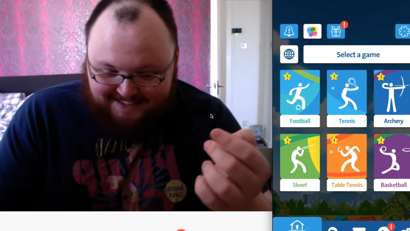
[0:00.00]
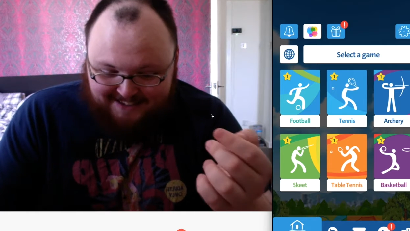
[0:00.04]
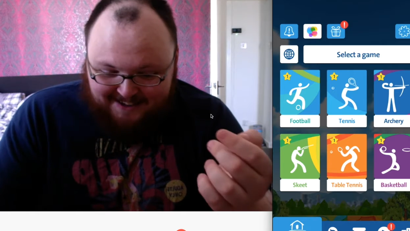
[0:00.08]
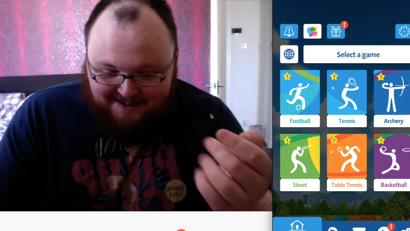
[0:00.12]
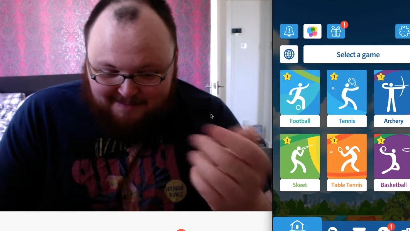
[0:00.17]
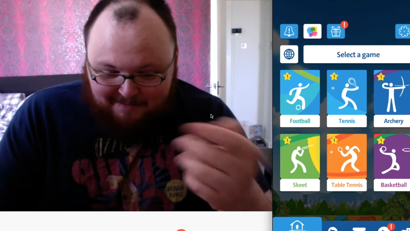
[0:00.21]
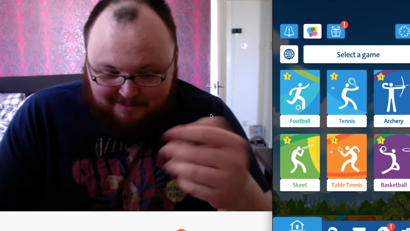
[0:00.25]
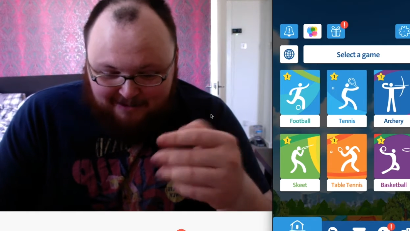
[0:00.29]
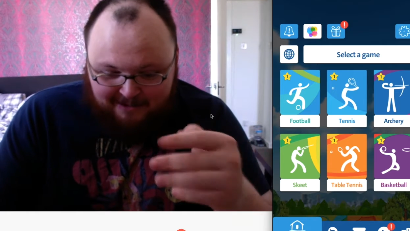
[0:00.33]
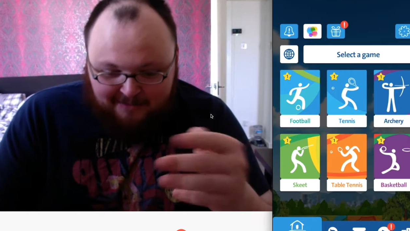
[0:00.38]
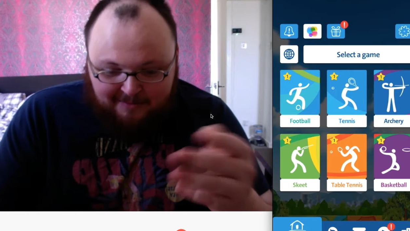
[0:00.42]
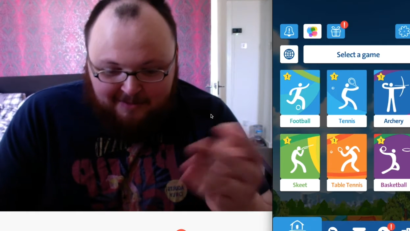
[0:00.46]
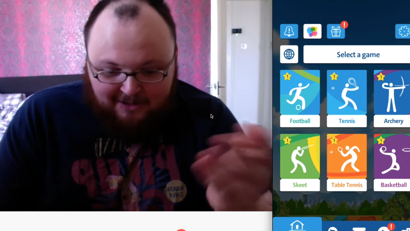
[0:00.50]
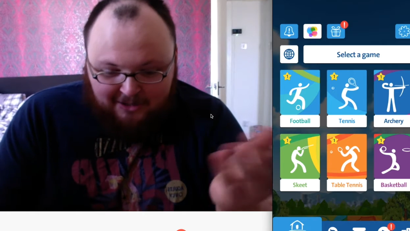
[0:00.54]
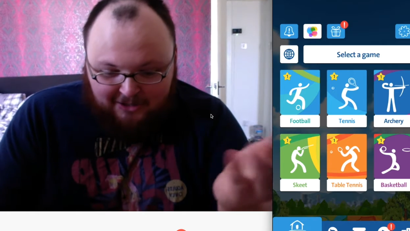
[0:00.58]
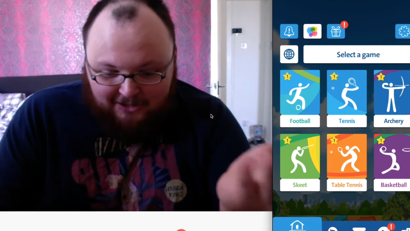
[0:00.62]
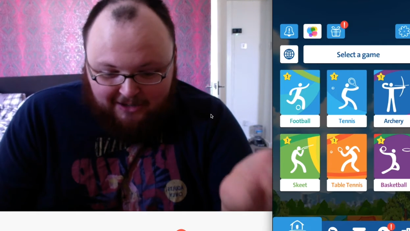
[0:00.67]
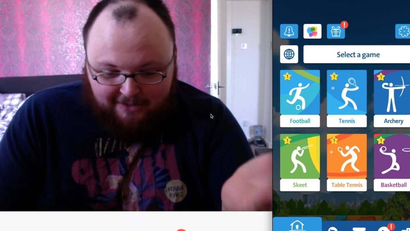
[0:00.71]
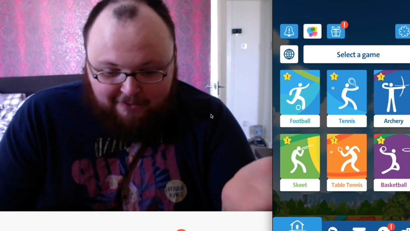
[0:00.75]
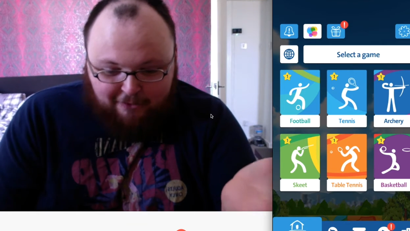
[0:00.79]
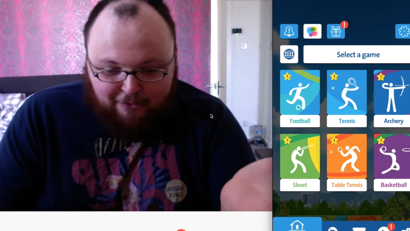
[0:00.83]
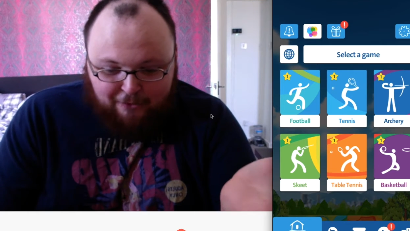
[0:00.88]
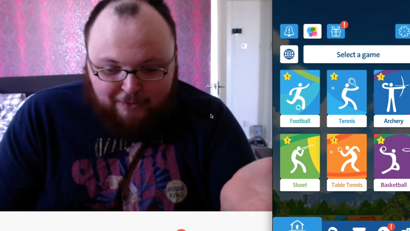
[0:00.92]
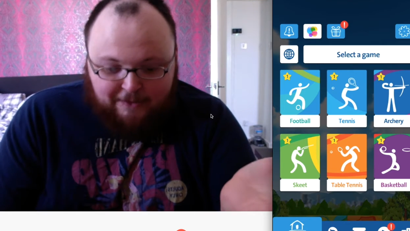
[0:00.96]
Pretty much
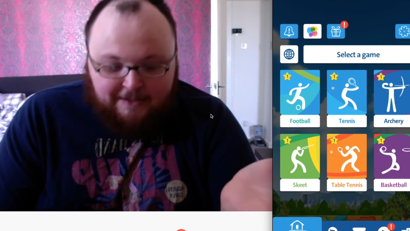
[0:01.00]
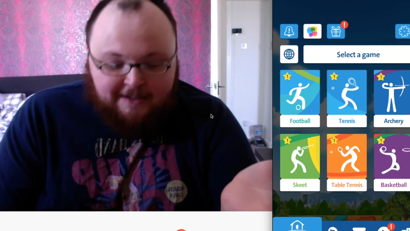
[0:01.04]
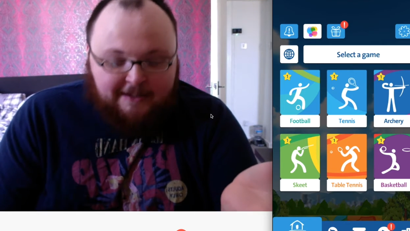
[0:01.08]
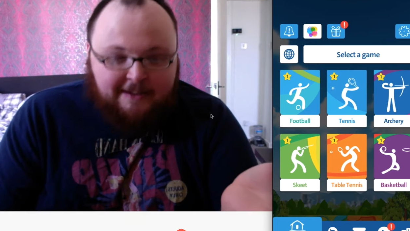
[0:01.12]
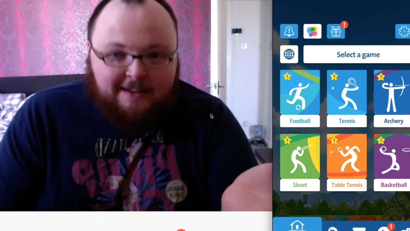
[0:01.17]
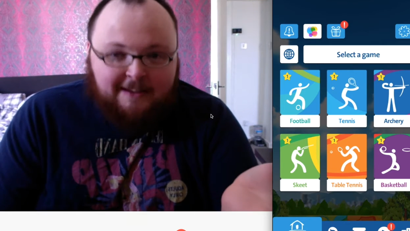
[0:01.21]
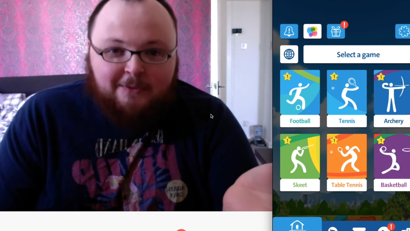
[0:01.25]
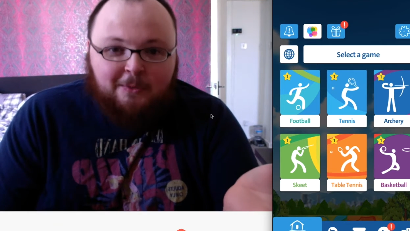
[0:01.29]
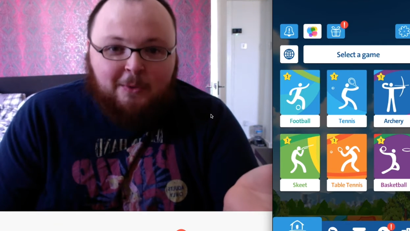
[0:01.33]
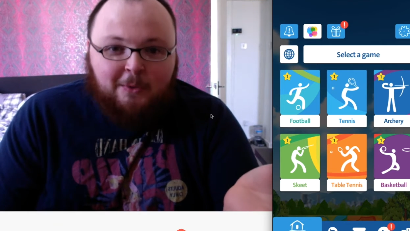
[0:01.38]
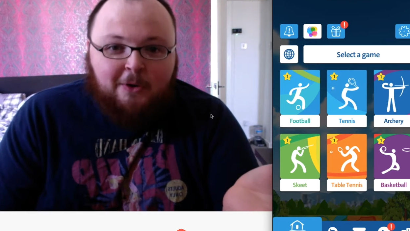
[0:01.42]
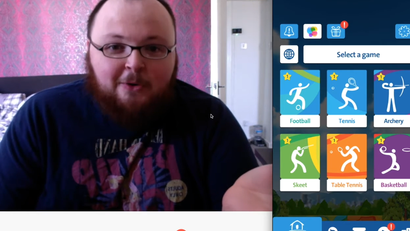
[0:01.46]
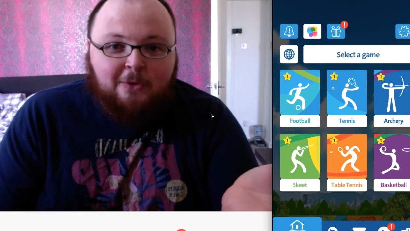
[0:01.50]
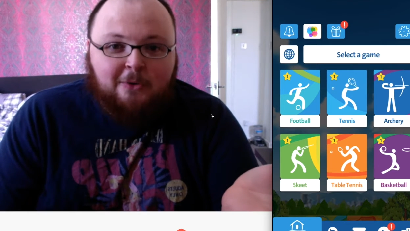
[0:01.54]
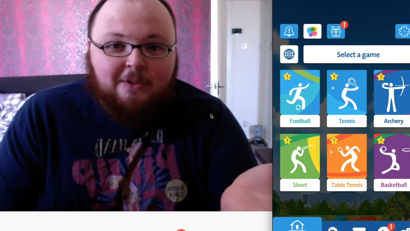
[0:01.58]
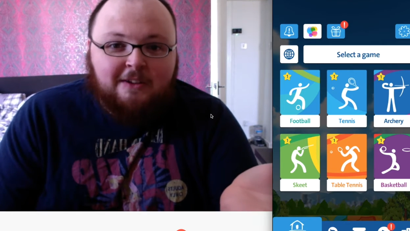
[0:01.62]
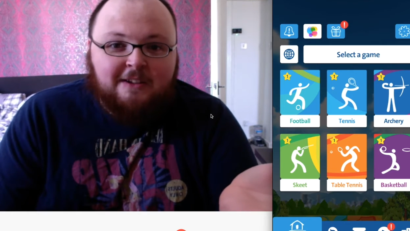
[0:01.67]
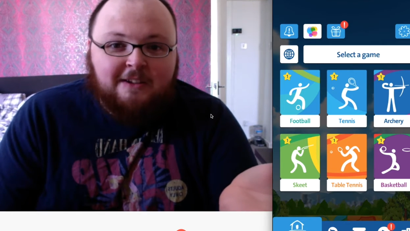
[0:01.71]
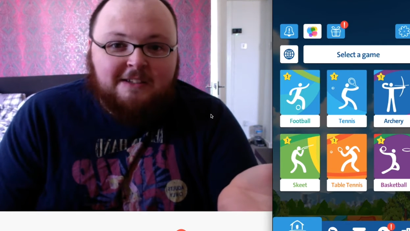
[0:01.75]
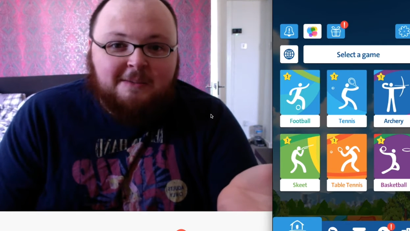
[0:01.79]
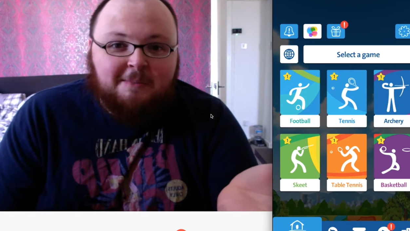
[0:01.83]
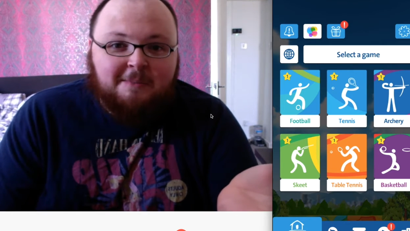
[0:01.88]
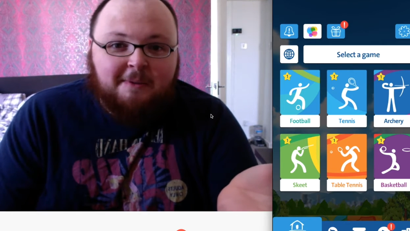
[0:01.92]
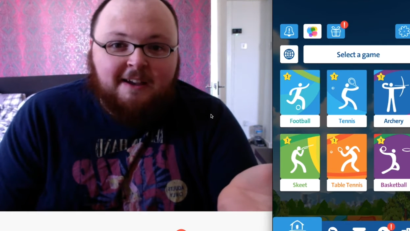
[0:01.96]
everything in this world has
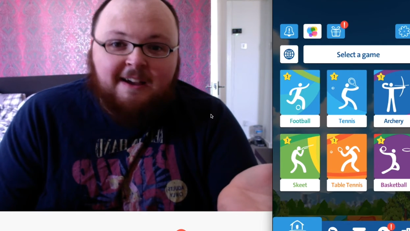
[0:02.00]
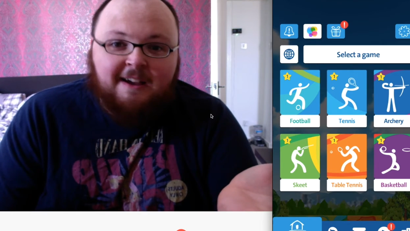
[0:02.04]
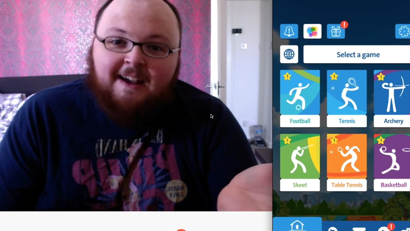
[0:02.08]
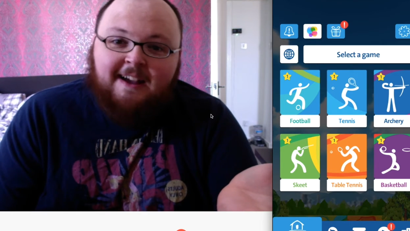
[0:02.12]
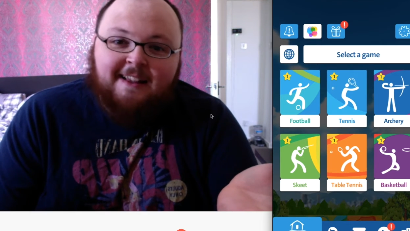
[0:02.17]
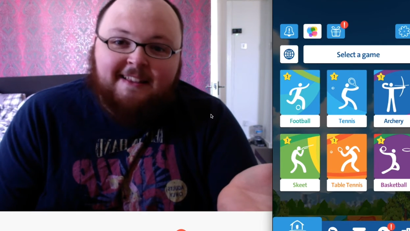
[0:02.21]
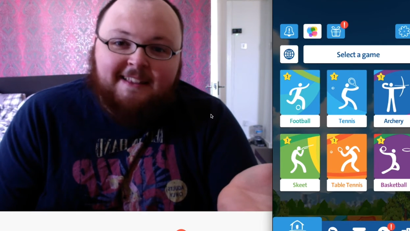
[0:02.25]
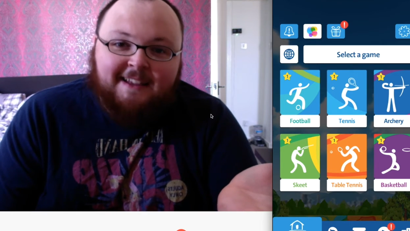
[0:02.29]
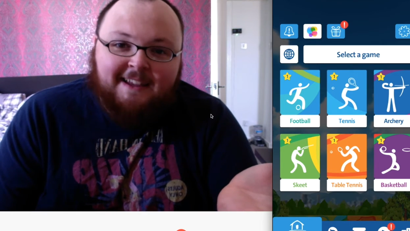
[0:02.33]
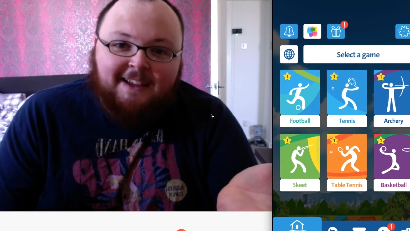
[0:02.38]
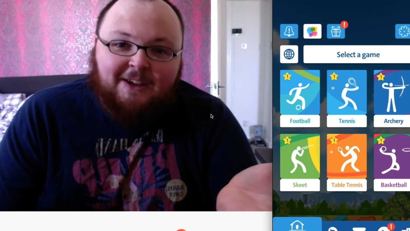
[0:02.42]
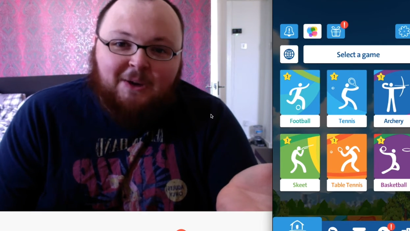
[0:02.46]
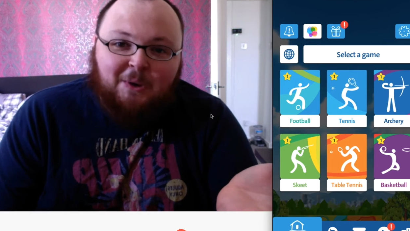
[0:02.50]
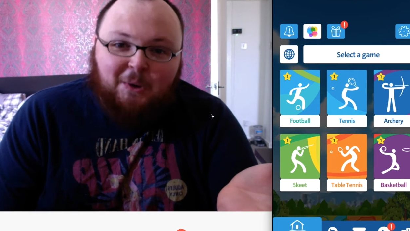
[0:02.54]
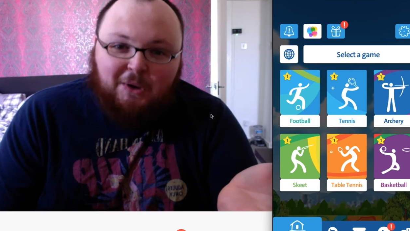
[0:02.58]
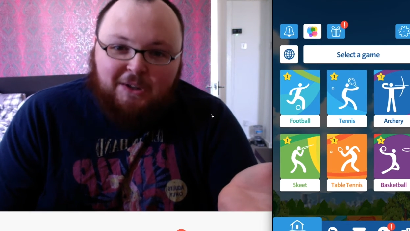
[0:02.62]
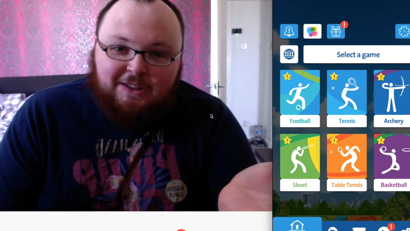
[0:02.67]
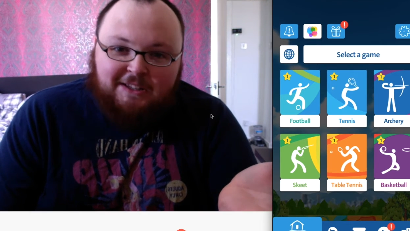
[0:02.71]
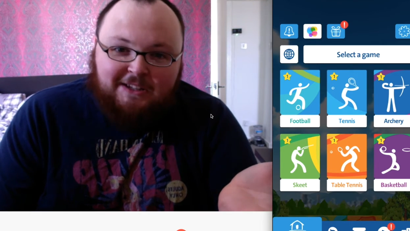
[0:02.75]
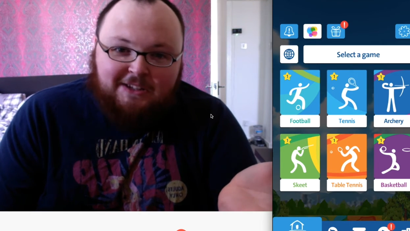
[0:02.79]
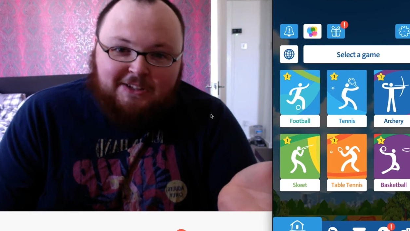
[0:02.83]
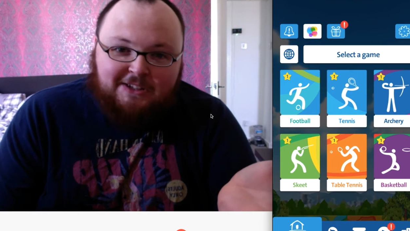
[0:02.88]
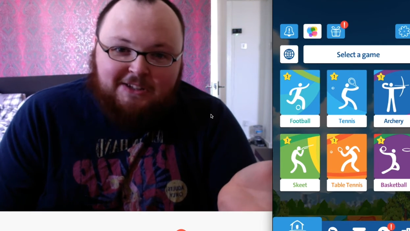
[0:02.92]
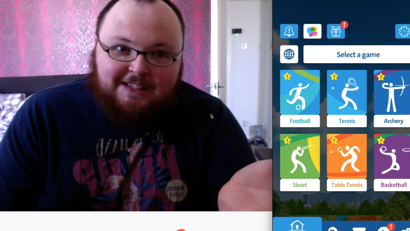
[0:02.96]
a better hand-eye
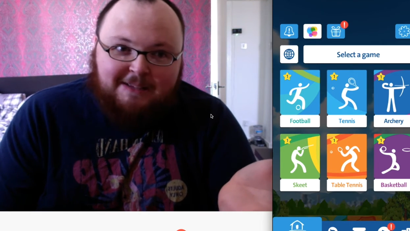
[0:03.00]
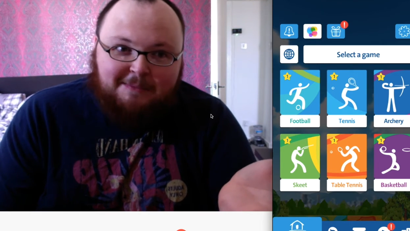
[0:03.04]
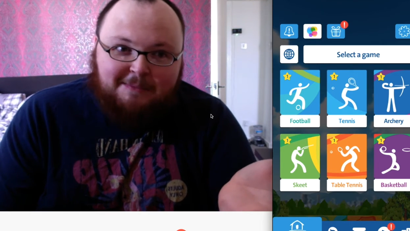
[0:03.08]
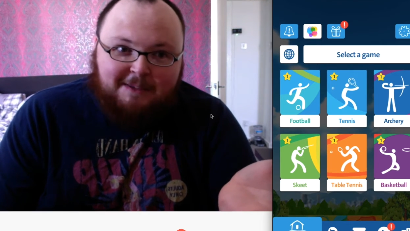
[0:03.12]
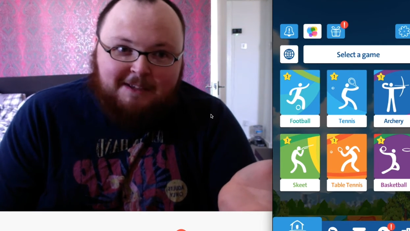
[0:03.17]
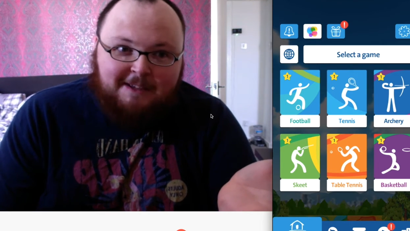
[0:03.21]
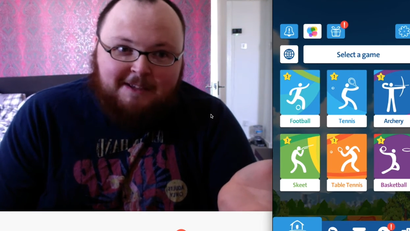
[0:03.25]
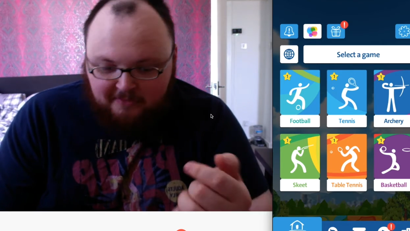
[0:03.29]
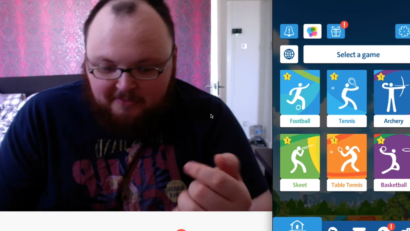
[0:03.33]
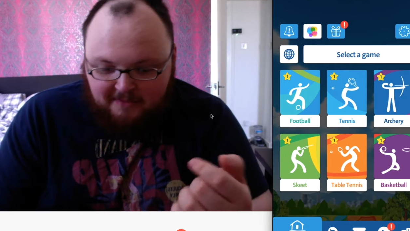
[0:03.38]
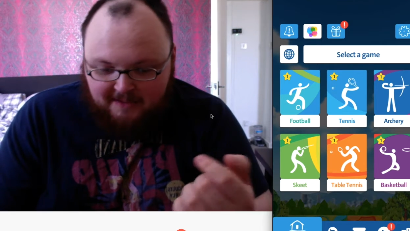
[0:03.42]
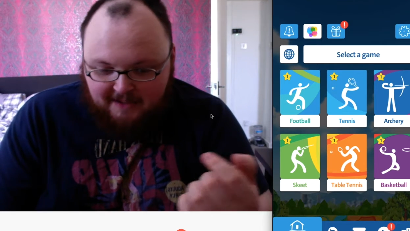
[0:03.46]
coordination than me.